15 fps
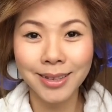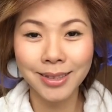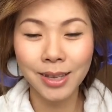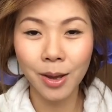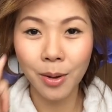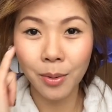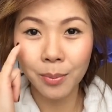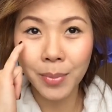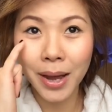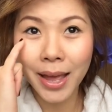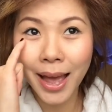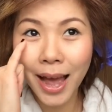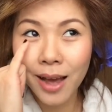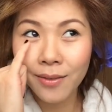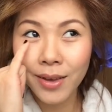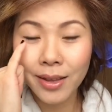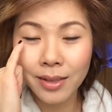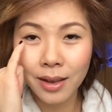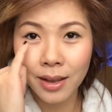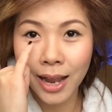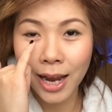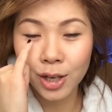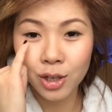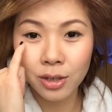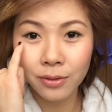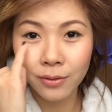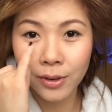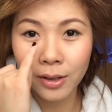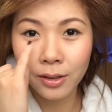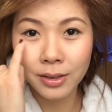So by having the
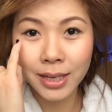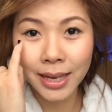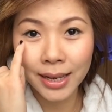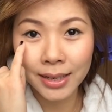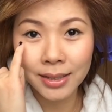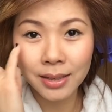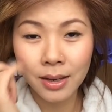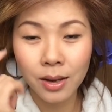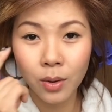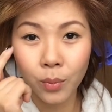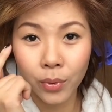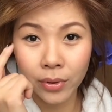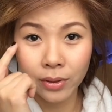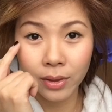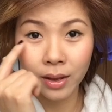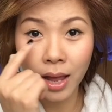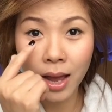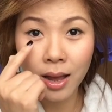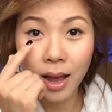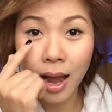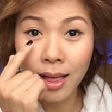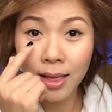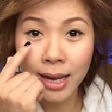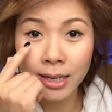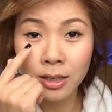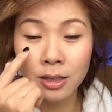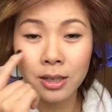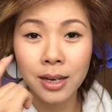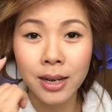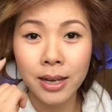lashes filled in with the
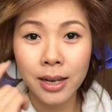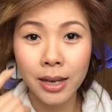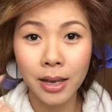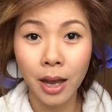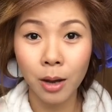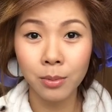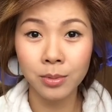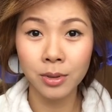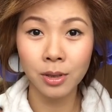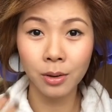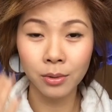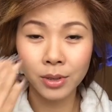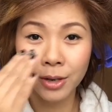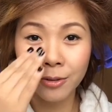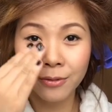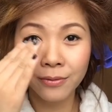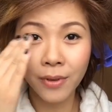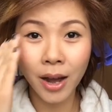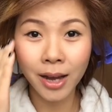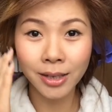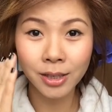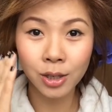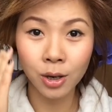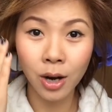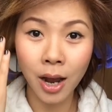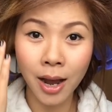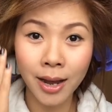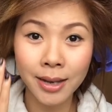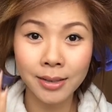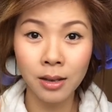eyeliner, it helps to define your
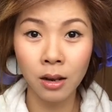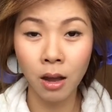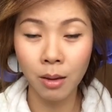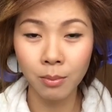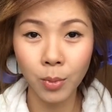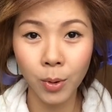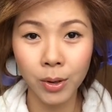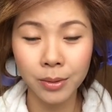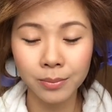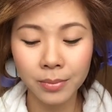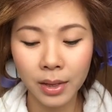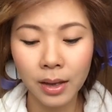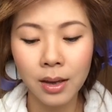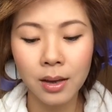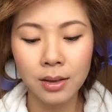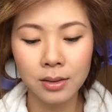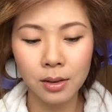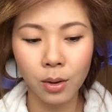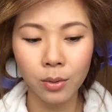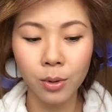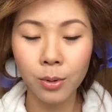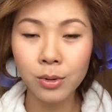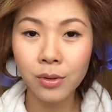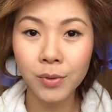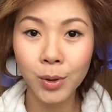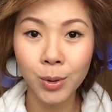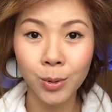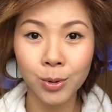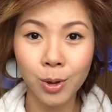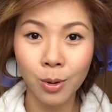eyes a lot more. So those of
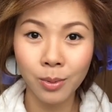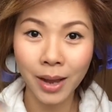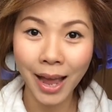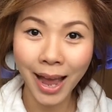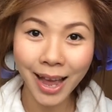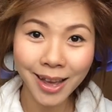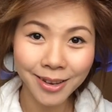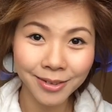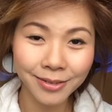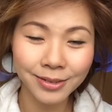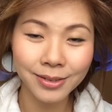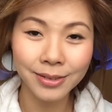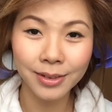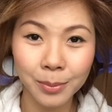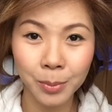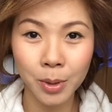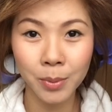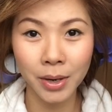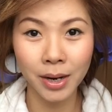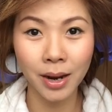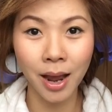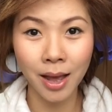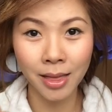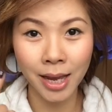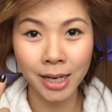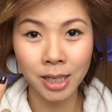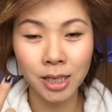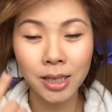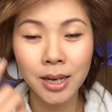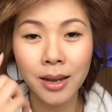you who don't have permanent
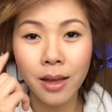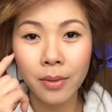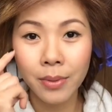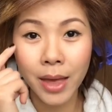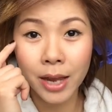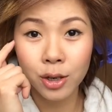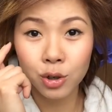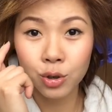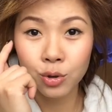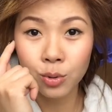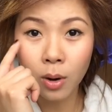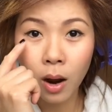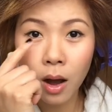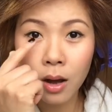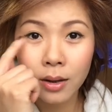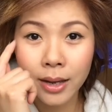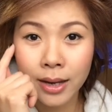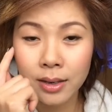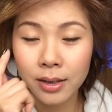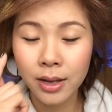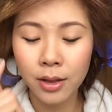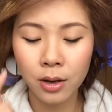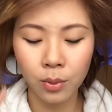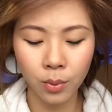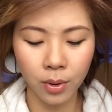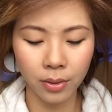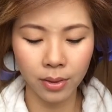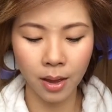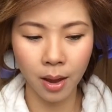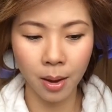eyeliner, then draw in either
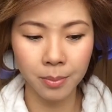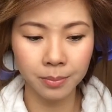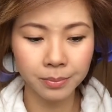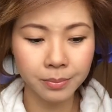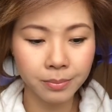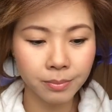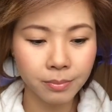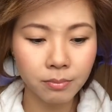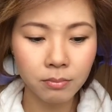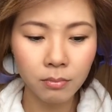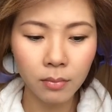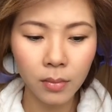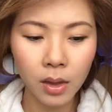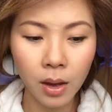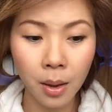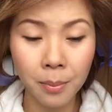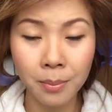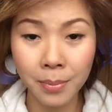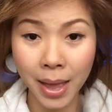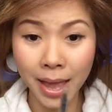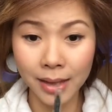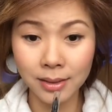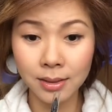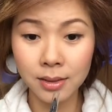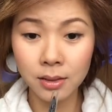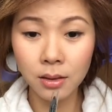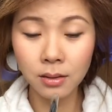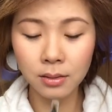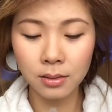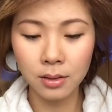with
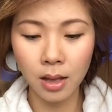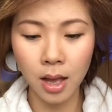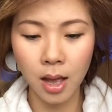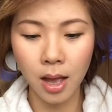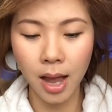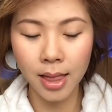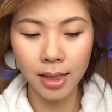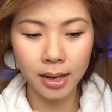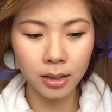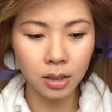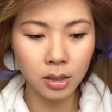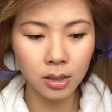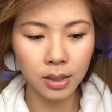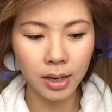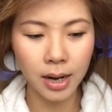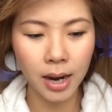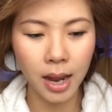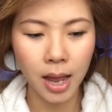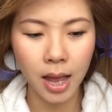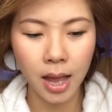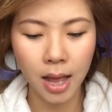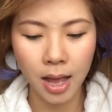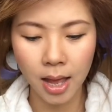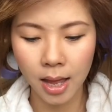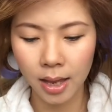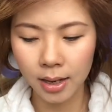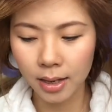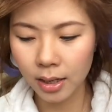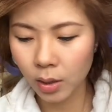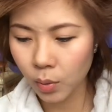pencil eyeliner,
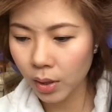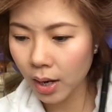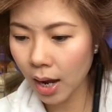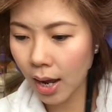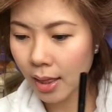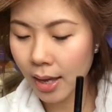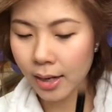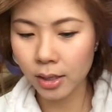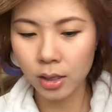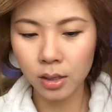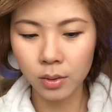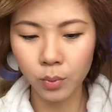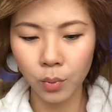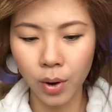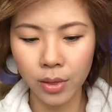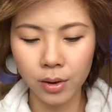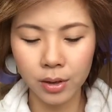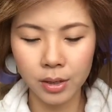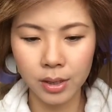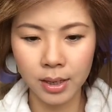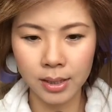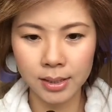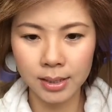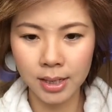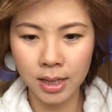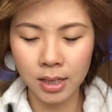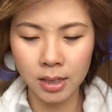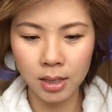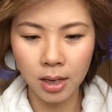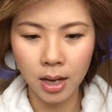liquid eyeliner, whether it's
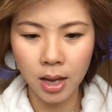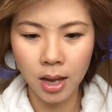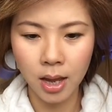in